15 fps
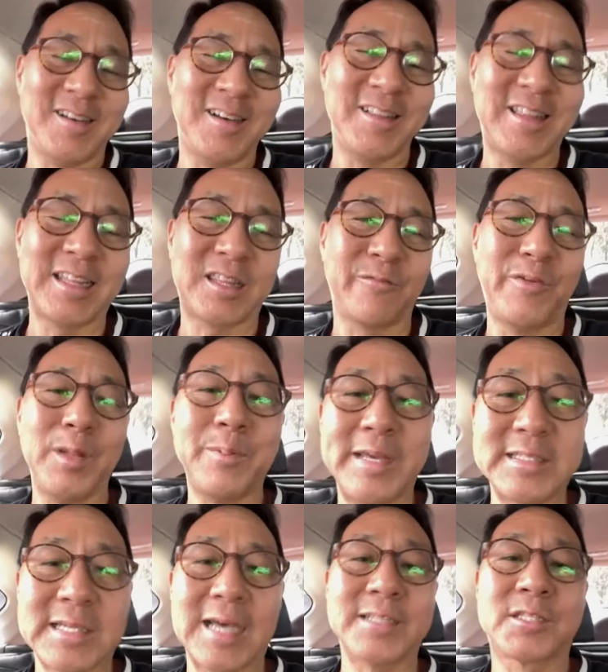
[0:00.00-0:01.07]
that the
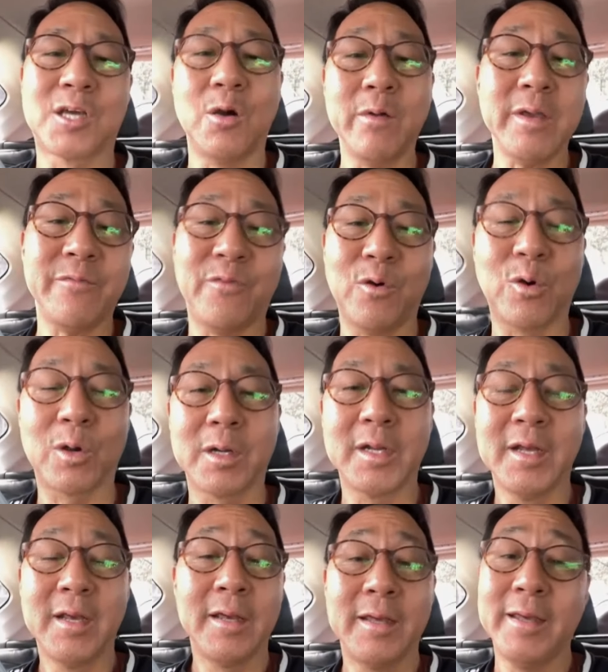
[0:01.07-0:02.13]
Philippines has going for it
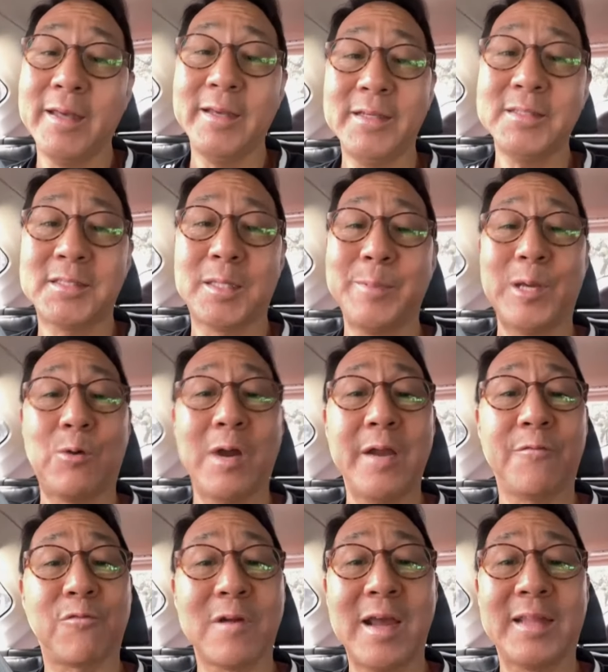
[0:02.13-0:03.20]
is, to be
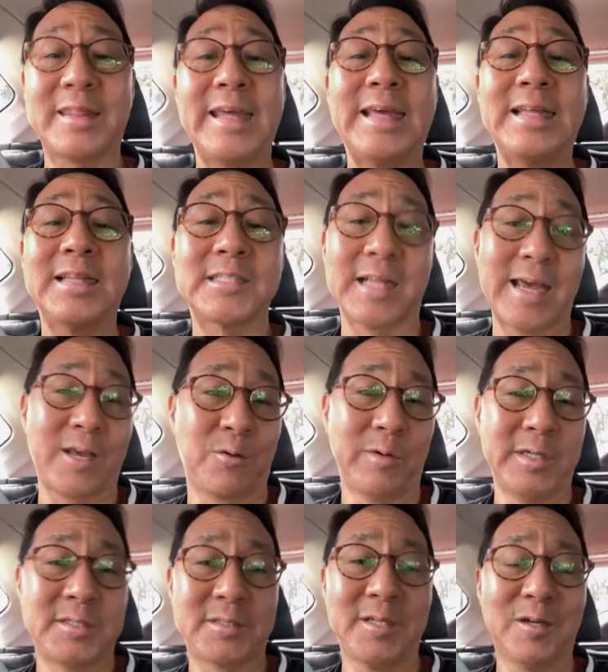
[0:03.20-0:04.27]
quite frank, the English
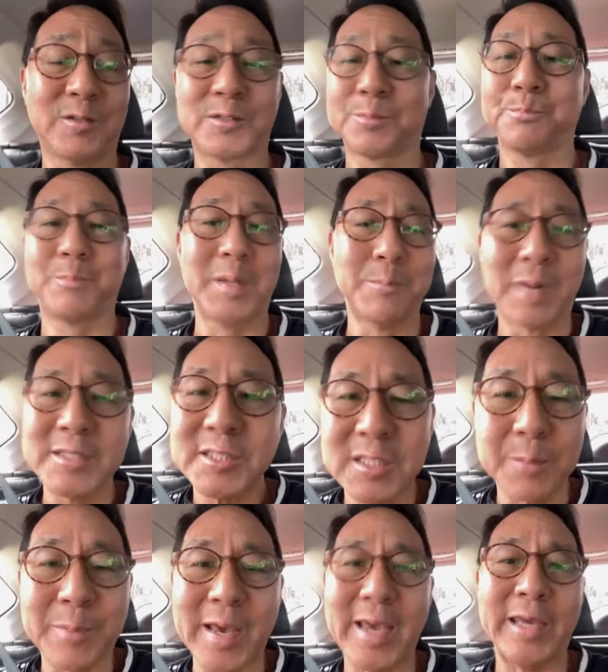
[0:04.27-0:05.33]
language. You know, there's been much
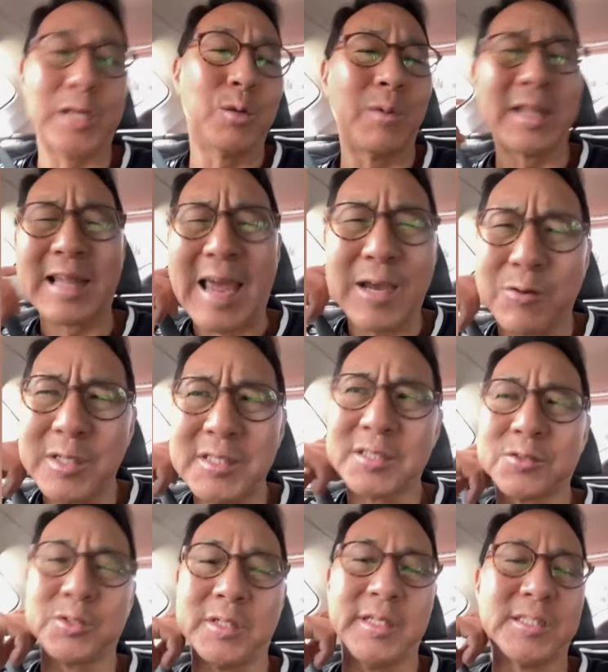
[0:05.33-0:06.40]
debate, you know, what language
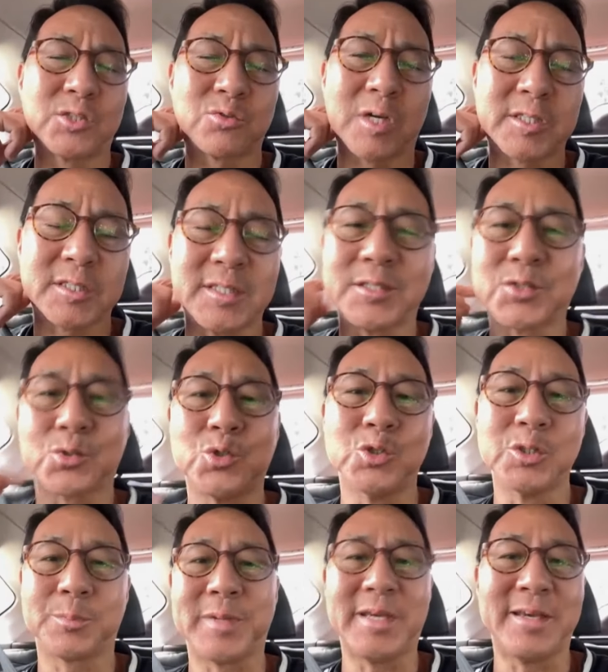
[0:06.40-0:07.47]
should instruction in
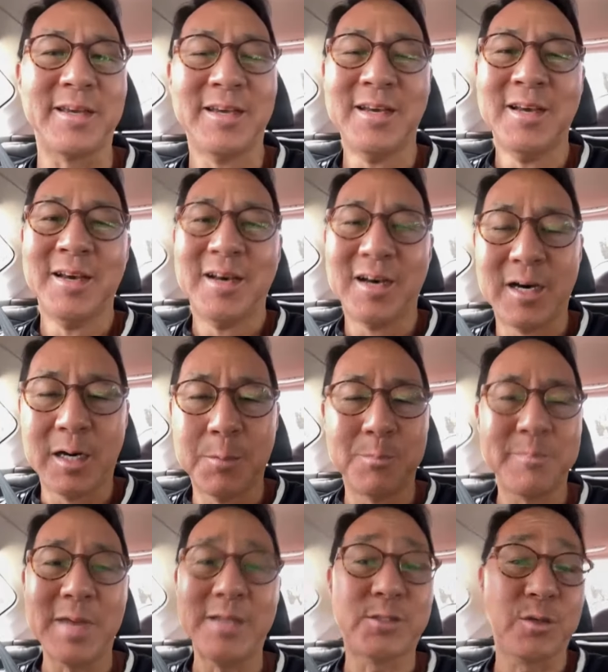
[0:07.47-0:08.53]
schools be?
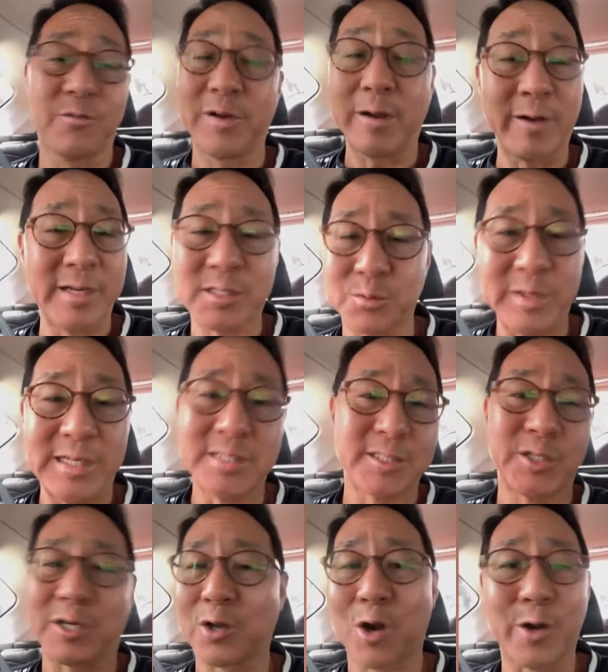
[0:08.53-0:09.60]
Um, and so, various
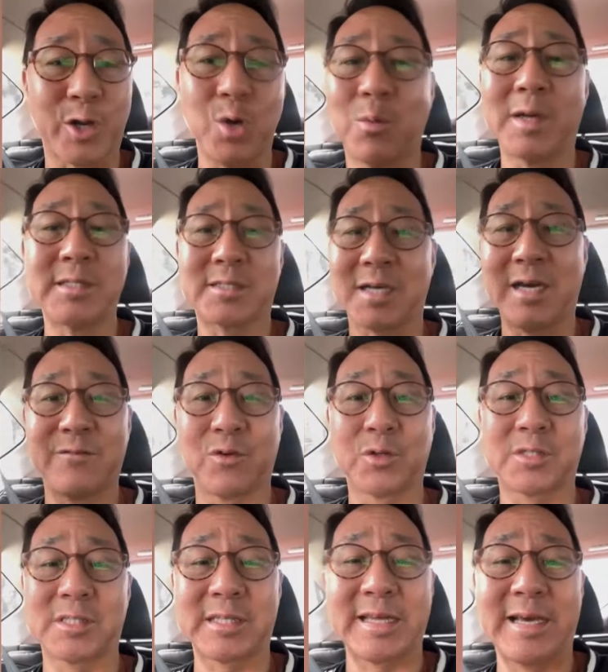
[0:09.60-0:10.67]
reasons you can argue one side
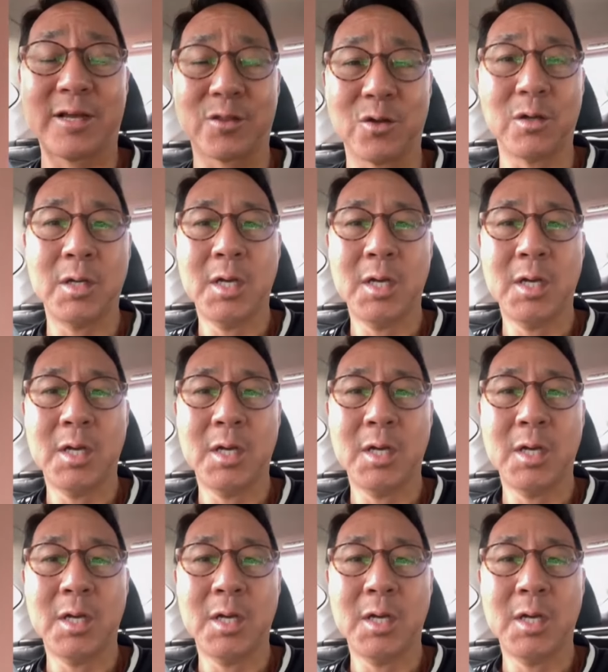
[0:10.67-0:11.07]
versus the other.